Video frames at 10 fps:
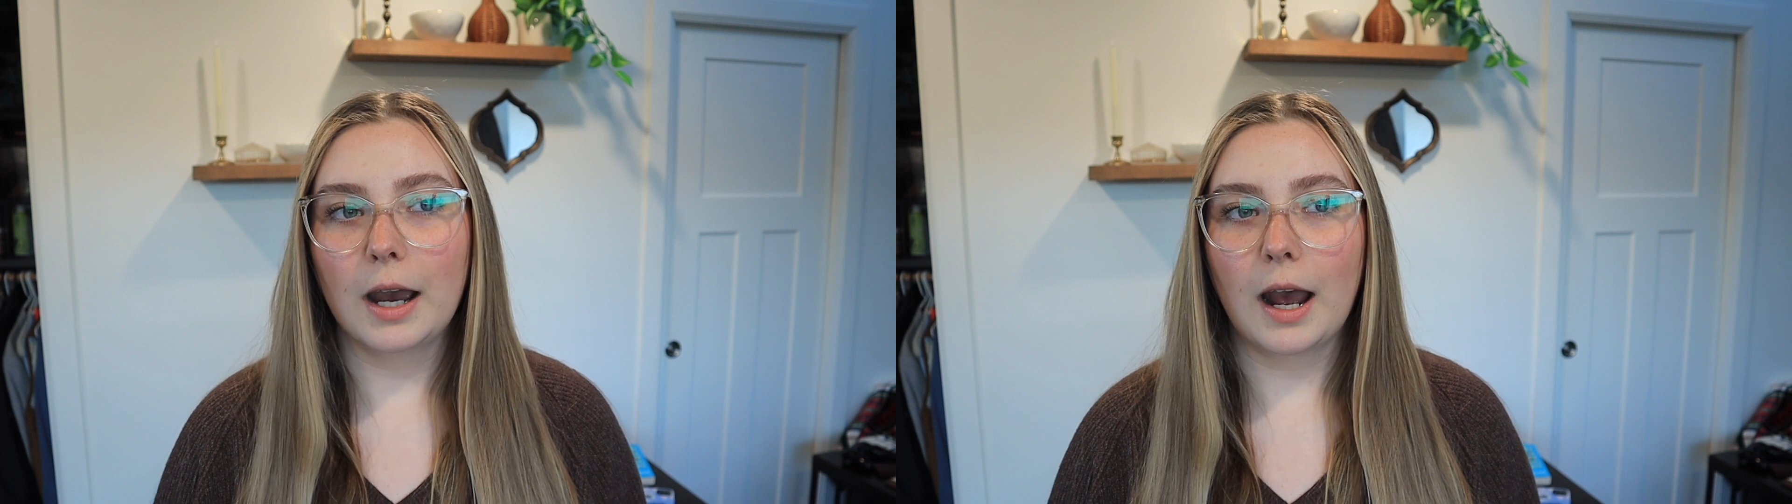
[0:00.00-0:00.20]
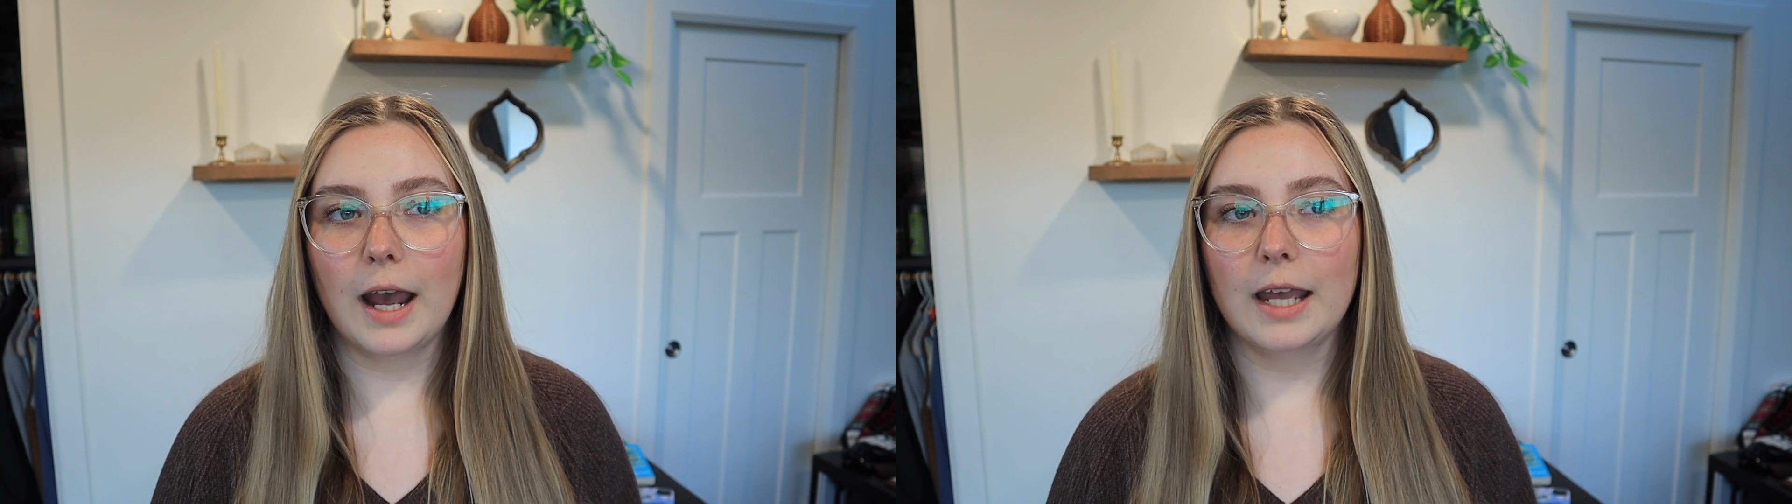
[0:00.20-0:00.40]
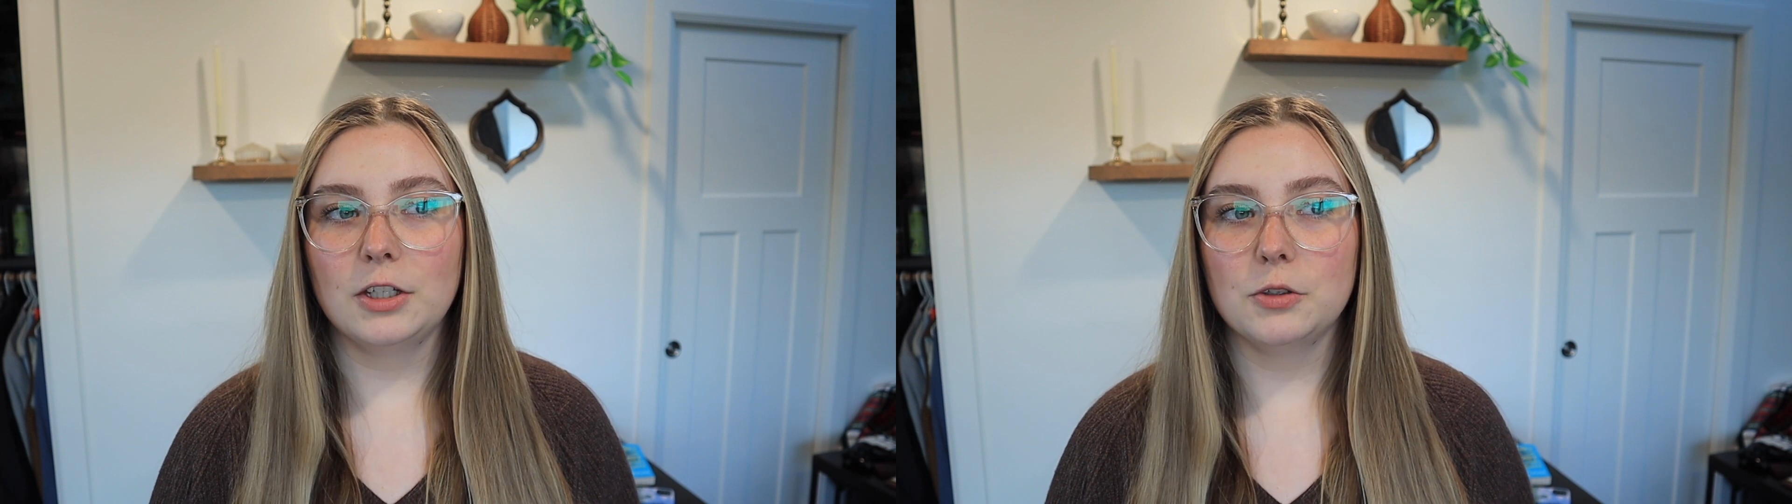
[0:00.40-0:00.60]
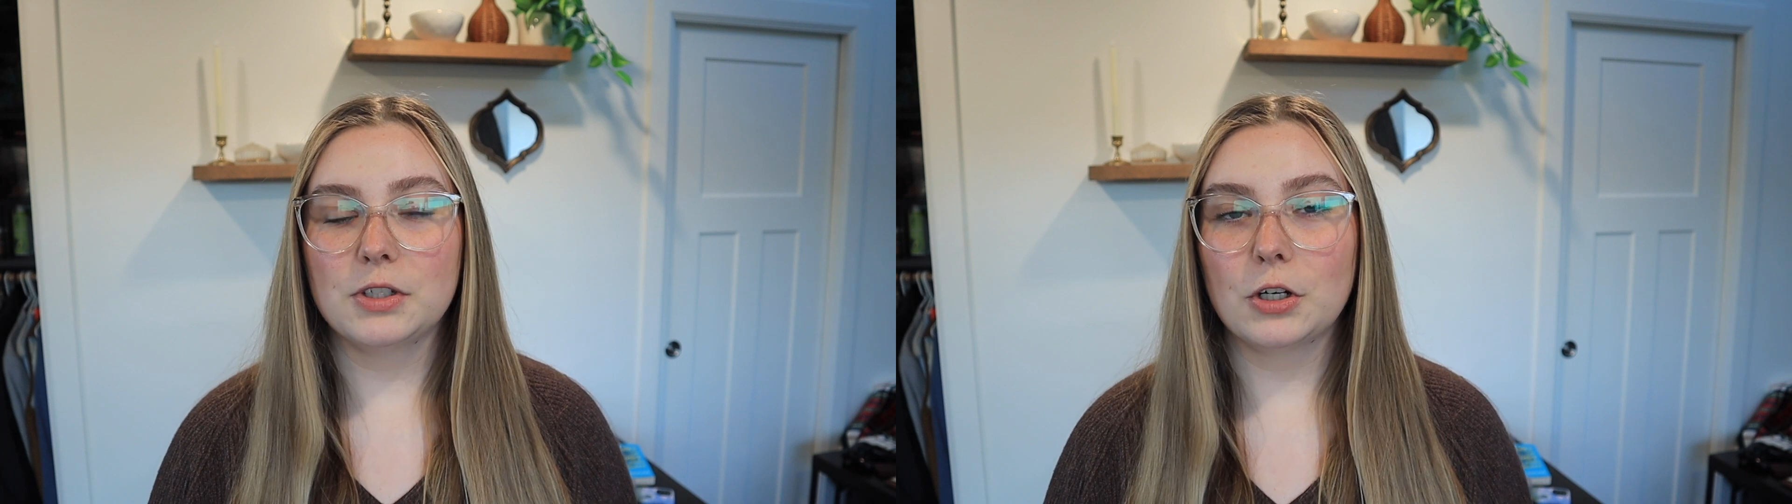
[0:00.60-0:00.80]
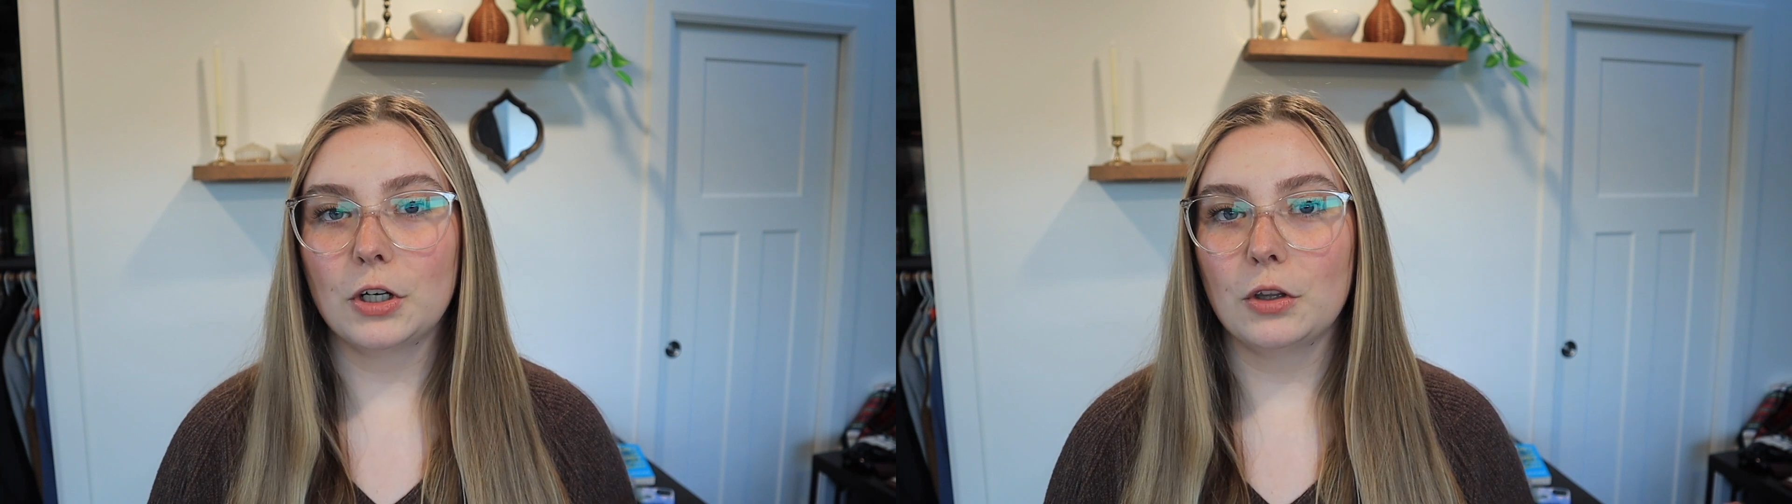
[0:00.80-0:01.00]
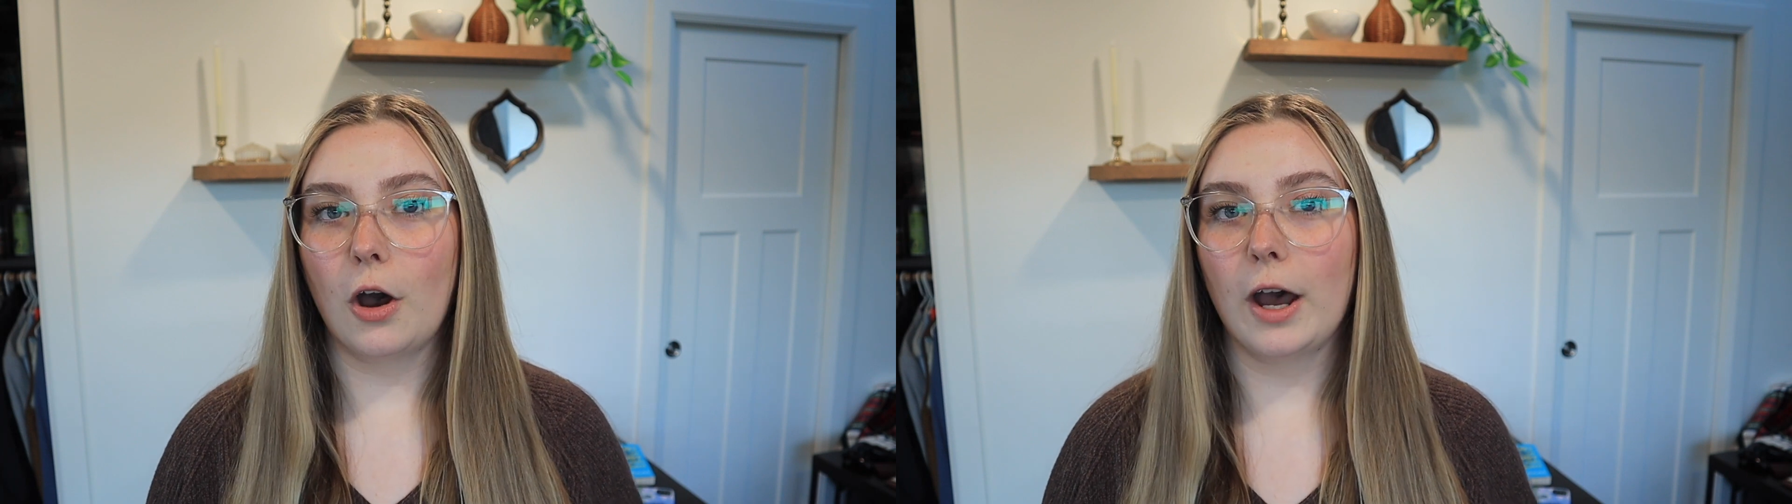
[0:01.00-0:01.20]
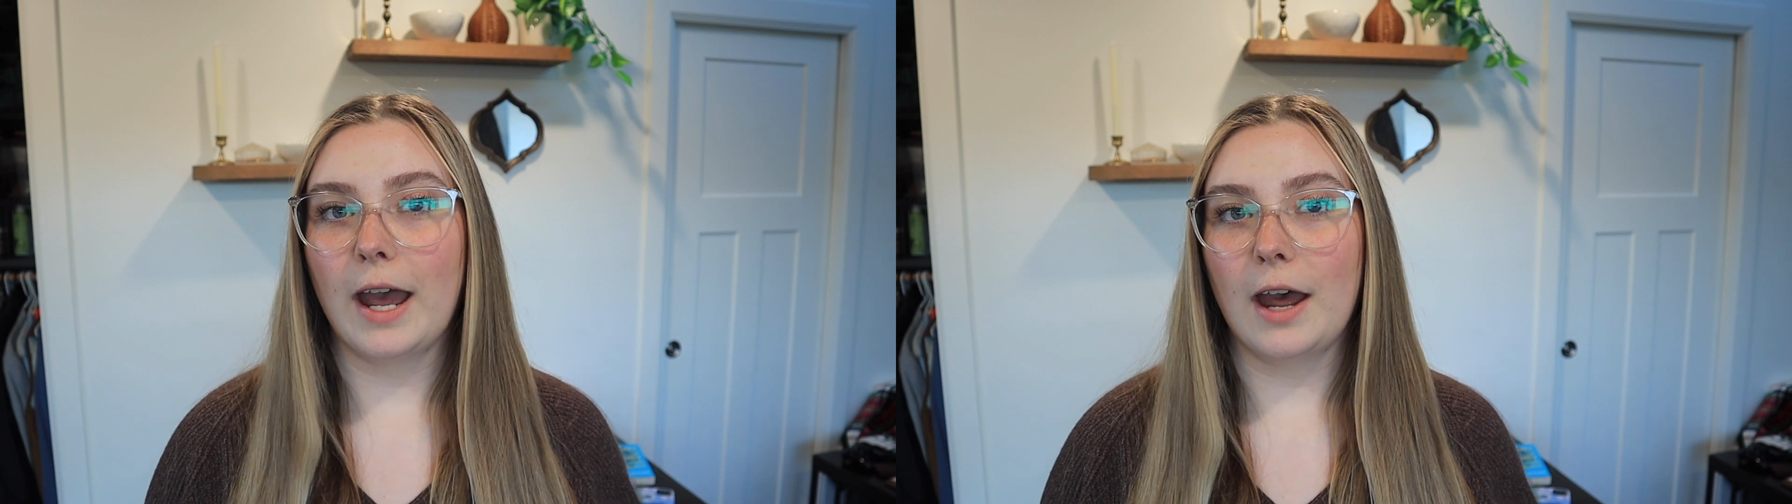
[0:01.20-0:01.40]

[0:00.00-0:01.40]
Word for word: I used her a lot